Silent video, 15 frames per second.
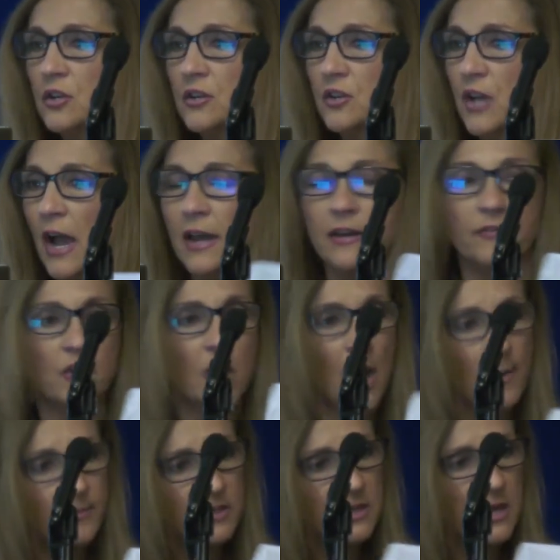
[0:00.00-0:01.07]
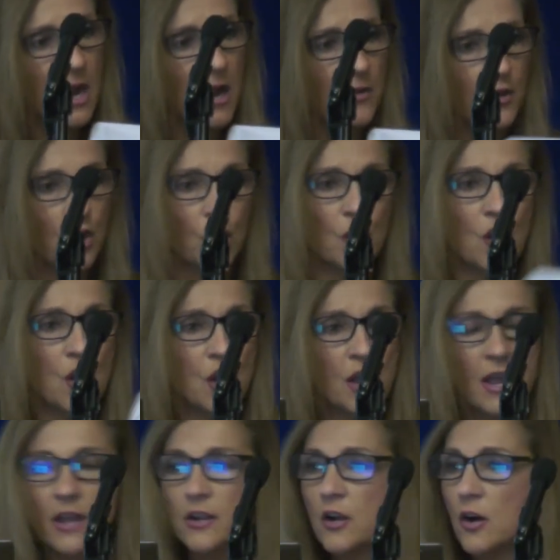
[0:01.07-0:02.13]
kind of come together
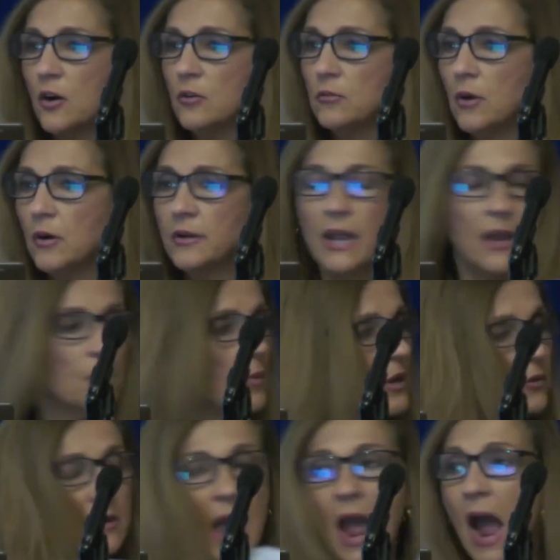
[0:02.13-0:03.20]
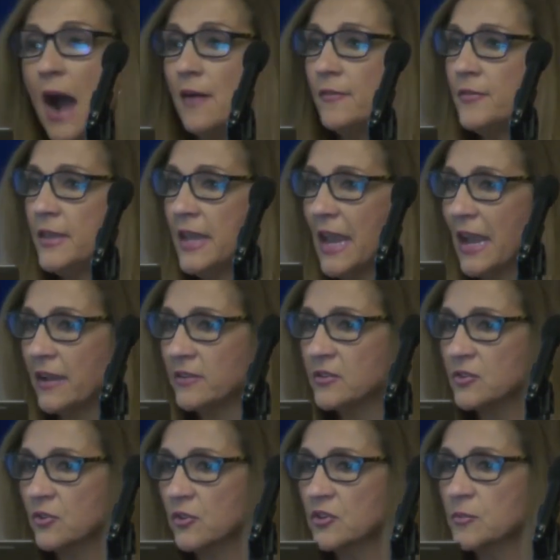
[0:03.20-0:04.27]
and go, okay, we don't have the
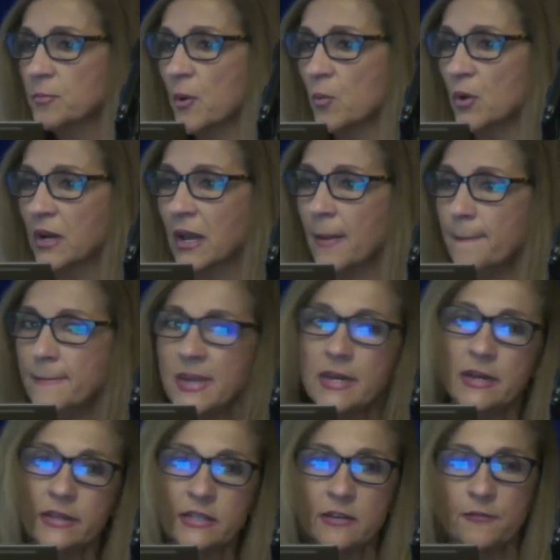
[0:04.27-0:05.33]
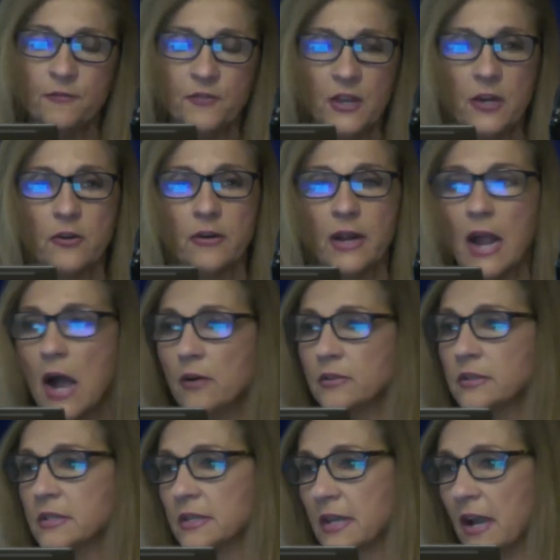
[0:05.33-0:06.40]
answers, but we're committed to figuring
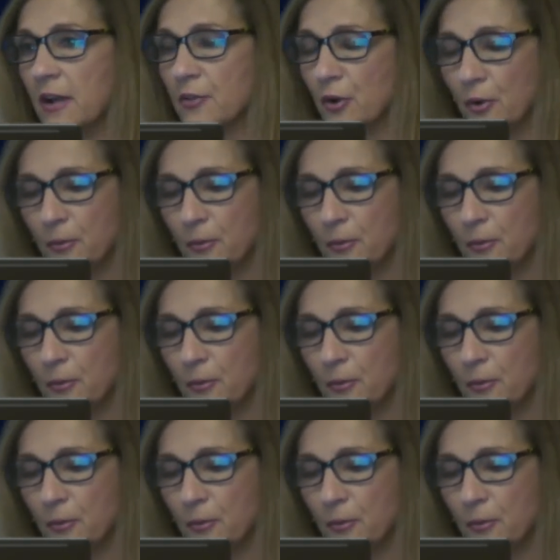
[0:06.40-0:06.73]
out together.